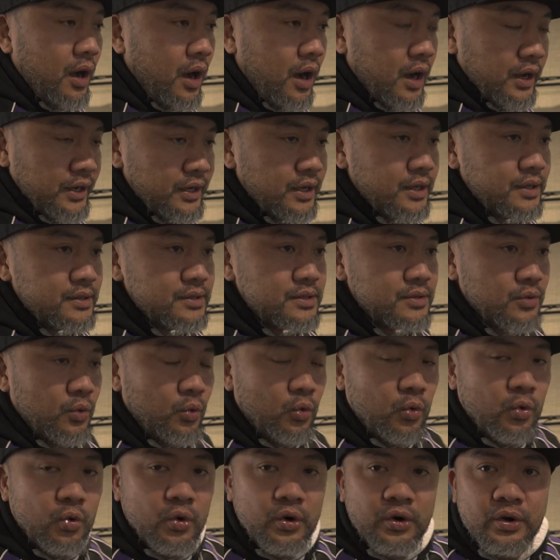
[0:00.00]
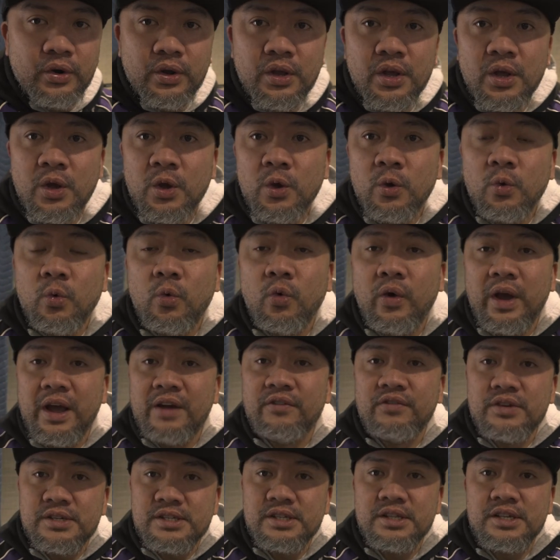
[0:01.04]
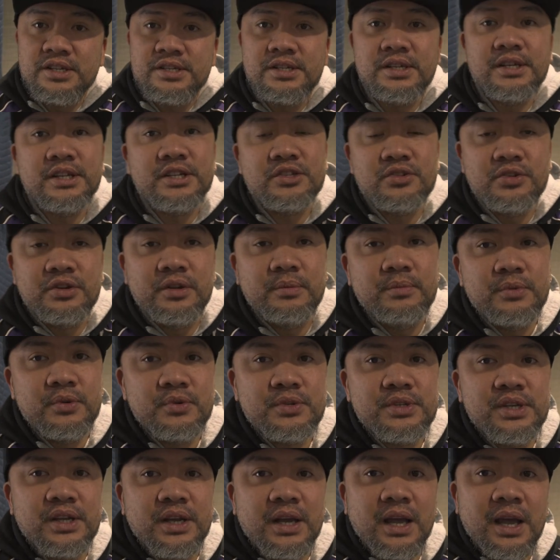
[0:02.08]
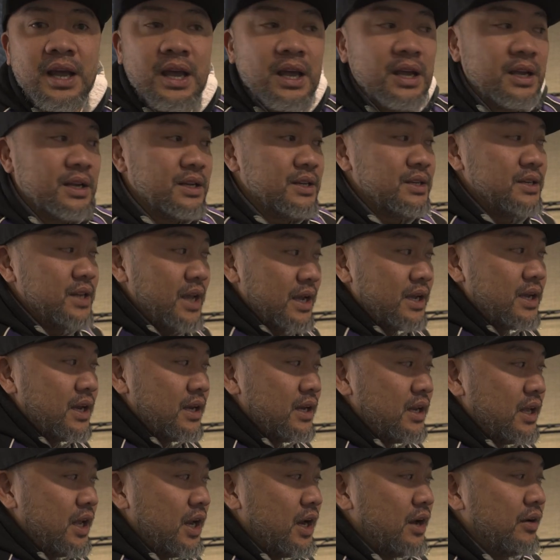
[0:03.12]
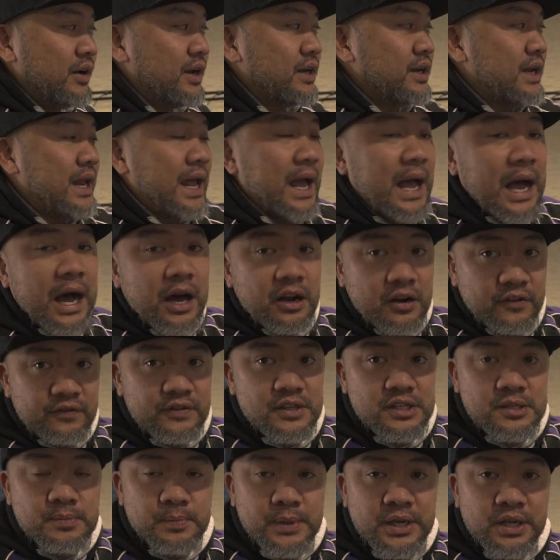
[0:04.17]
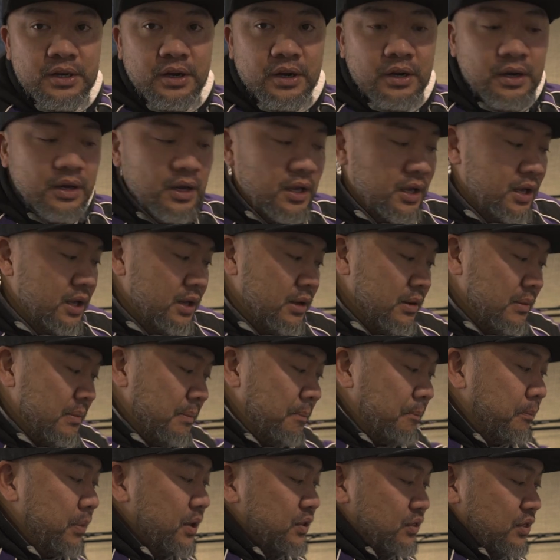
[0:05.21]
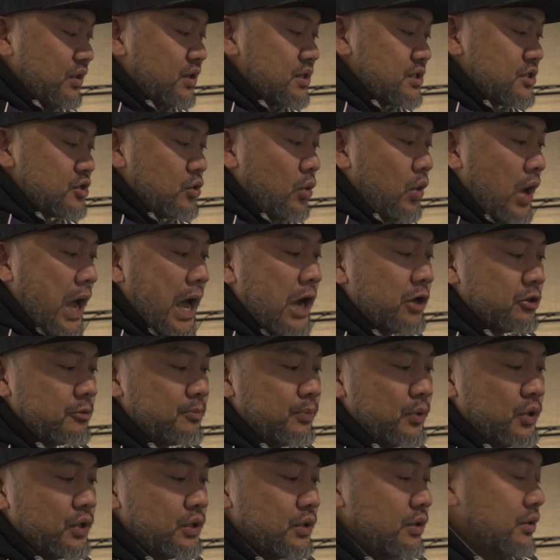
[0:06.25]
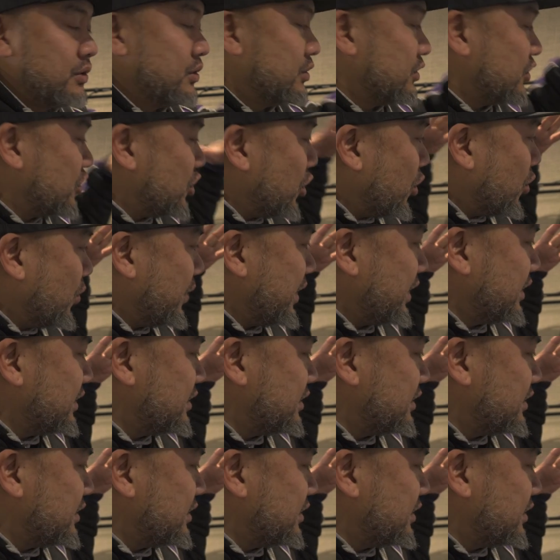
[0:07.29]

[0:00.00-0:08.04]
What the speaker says: audience or whoever's listening to the music, they can hear it out of the speaker, but there's no output going